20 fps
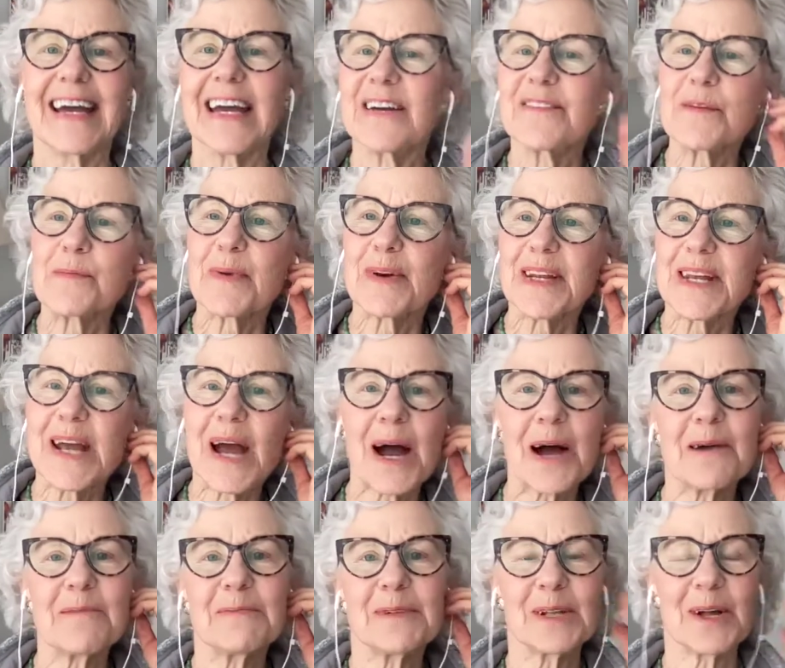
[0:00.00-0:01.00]
everybody,
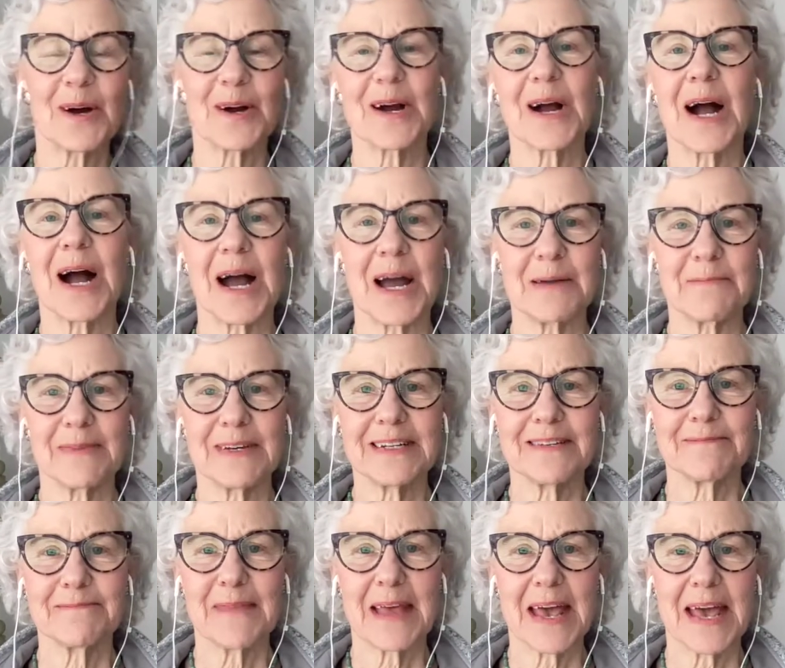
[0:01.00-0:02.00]
I'm Laura Iman,
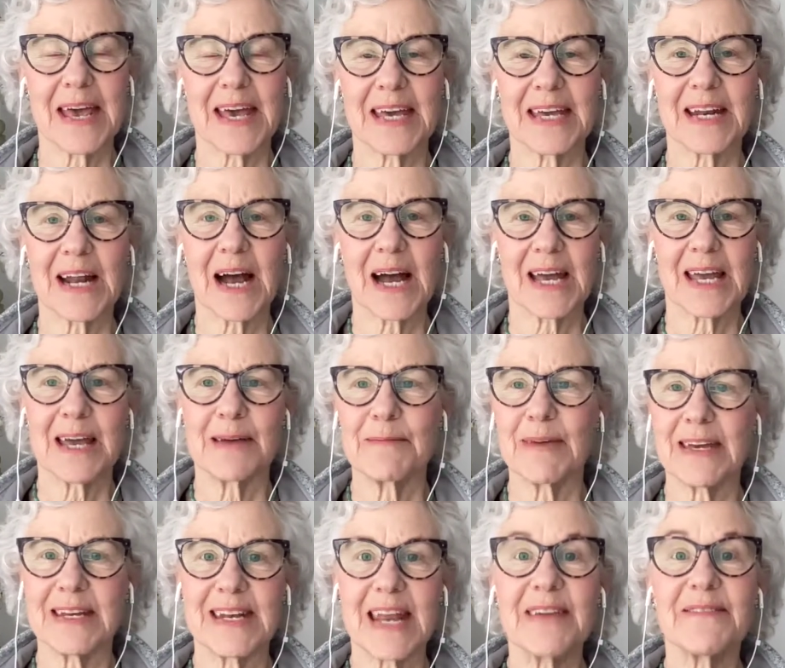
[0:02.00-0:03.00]
and I am
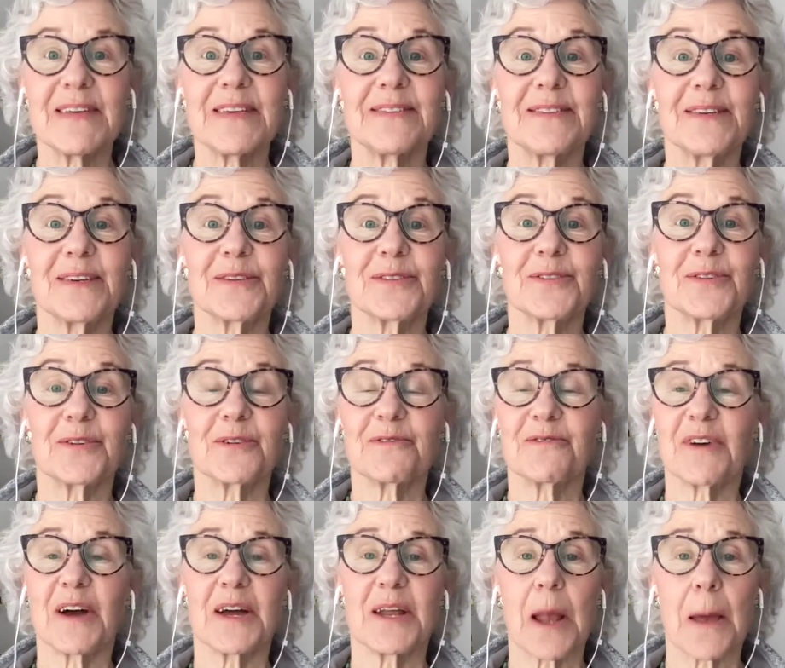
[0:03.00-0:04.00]
a Navy SEAL
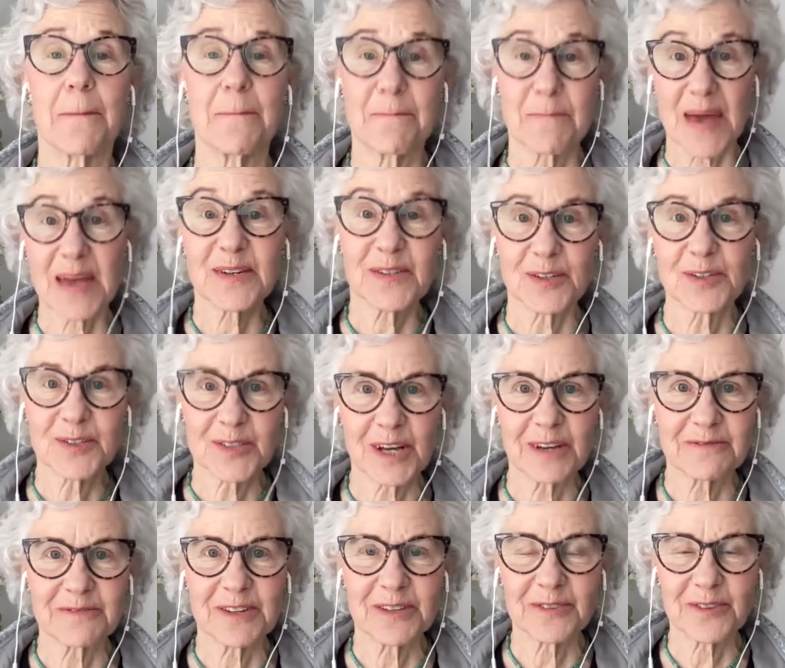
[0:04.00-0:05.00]
certified mental
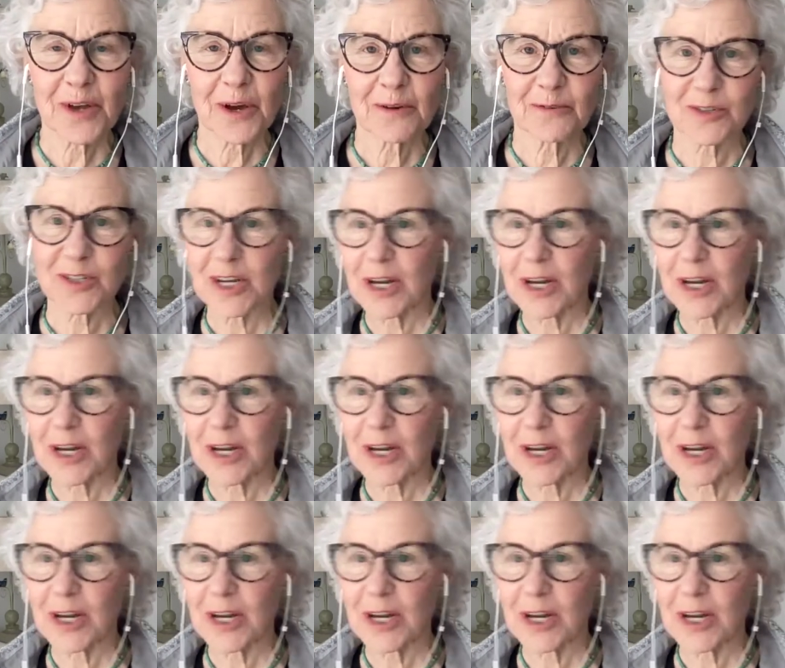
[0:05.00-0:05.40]
toughness coach,